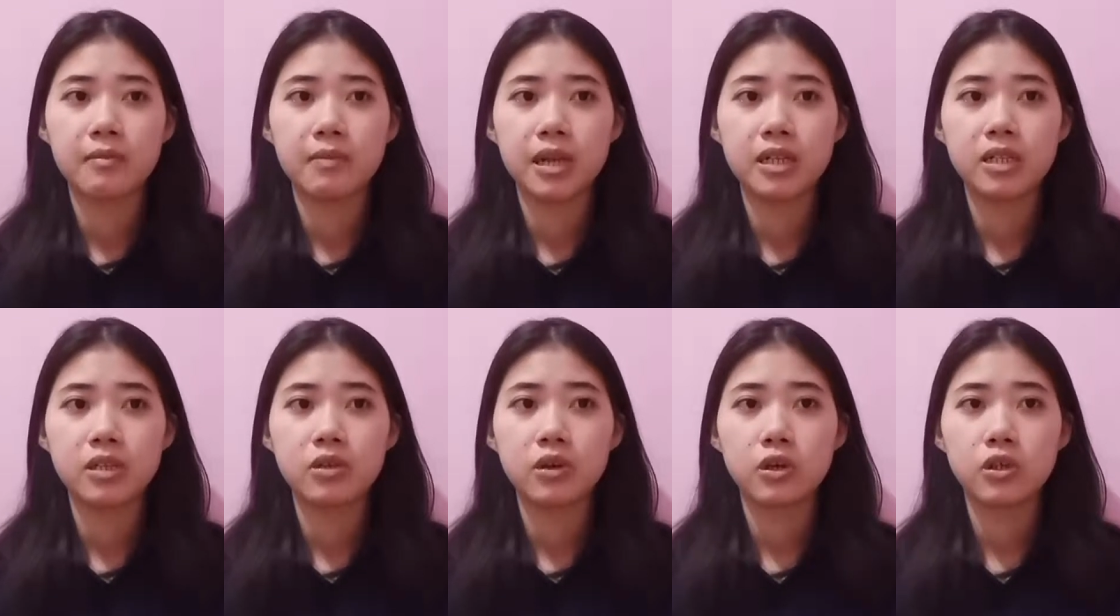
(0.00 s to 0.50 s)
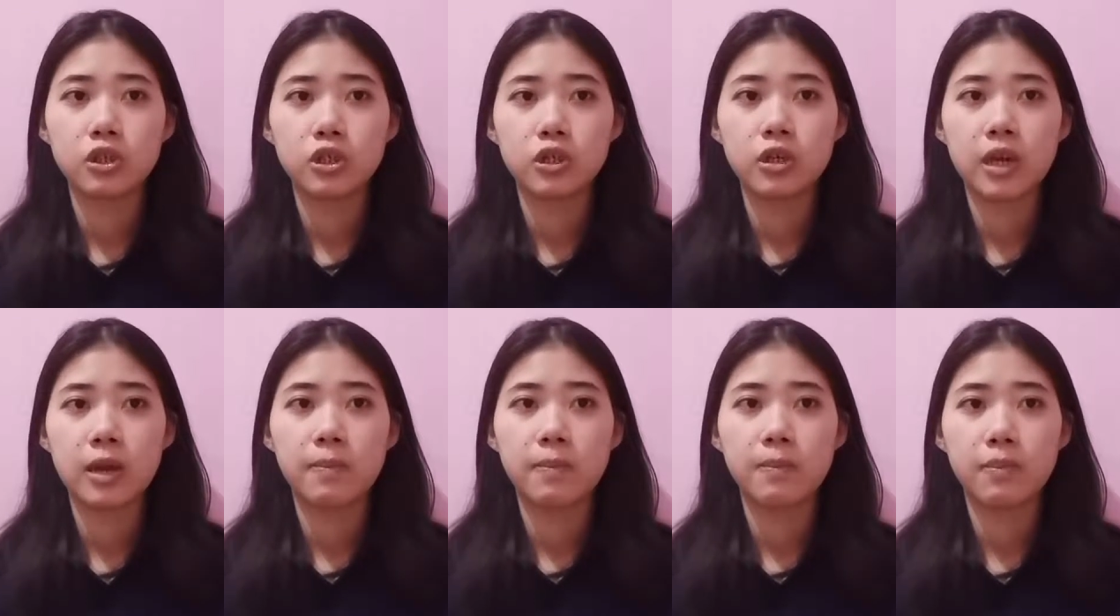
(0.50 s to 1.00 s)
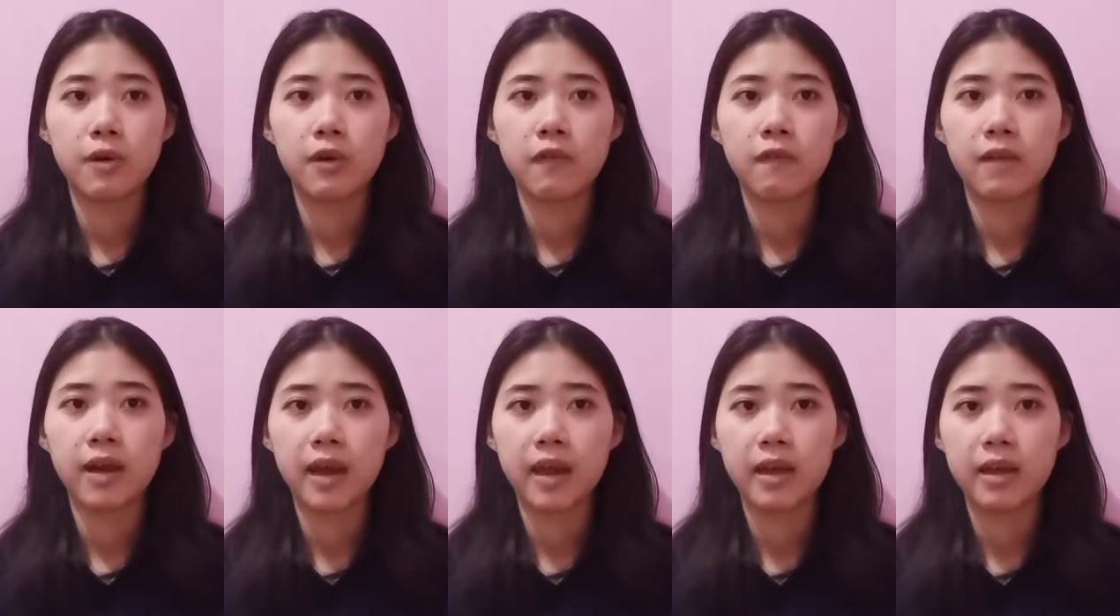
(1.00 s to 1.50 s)
Budget control can
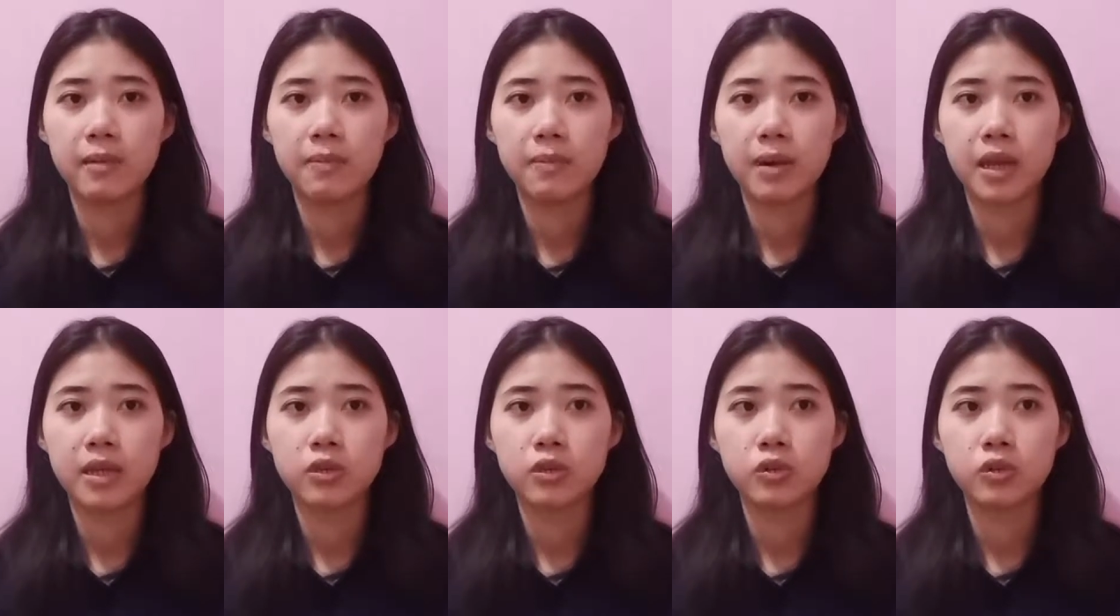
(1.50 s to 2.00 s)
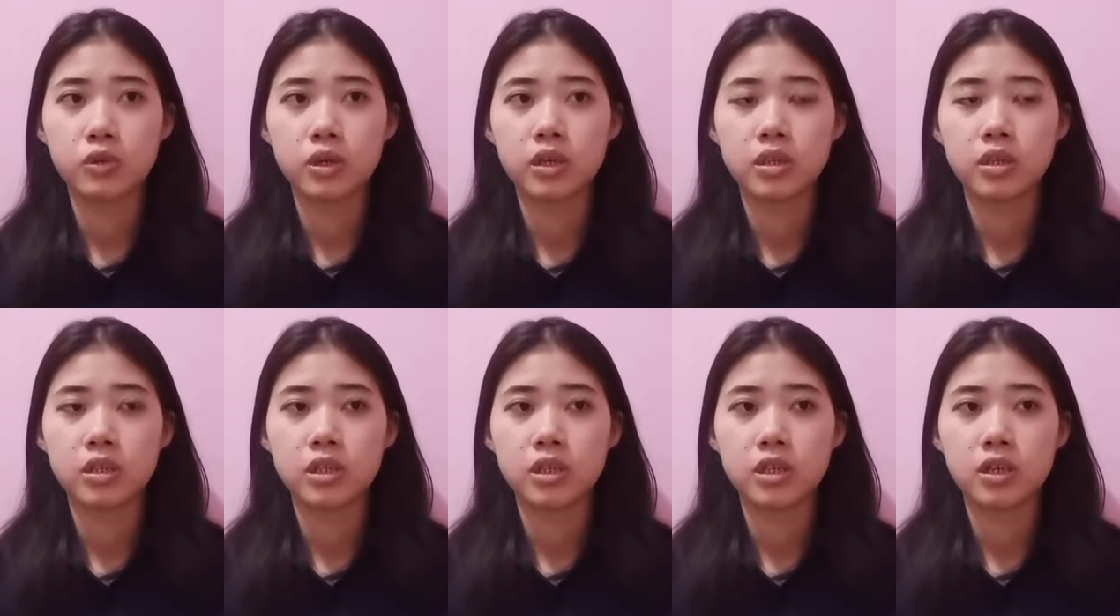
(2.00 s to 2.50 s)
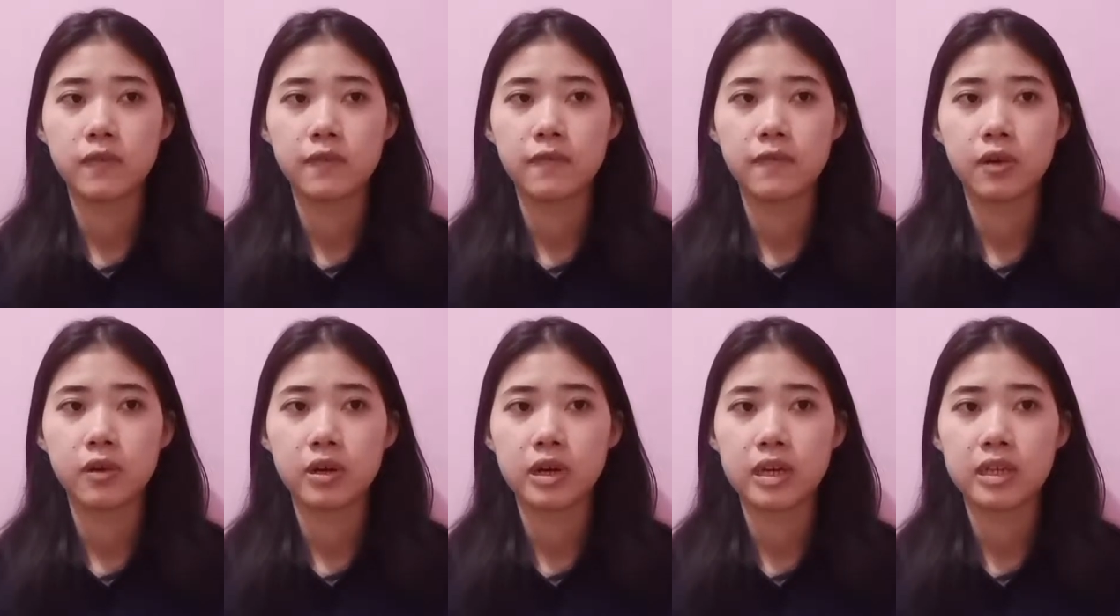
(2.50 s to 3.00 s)
provide a plan to achieve
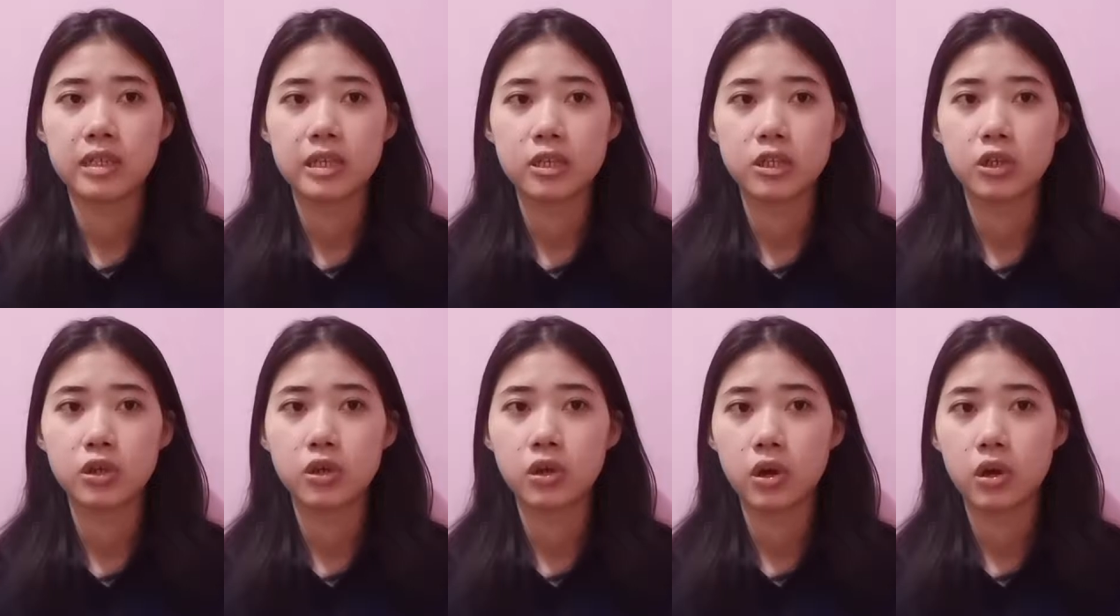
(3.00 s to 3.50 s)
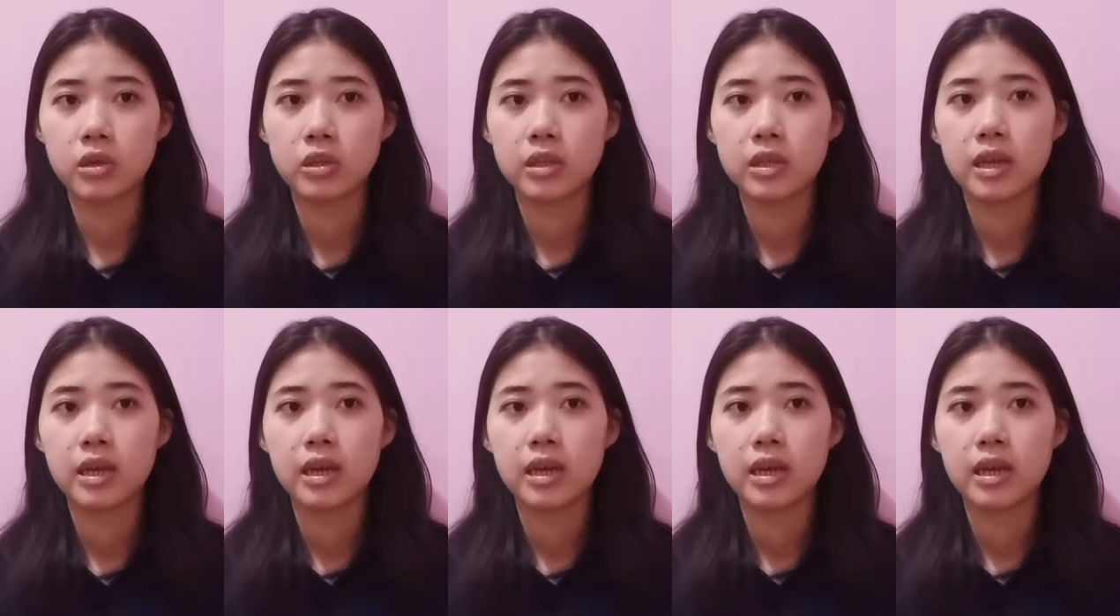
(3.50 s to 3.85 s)
organization goals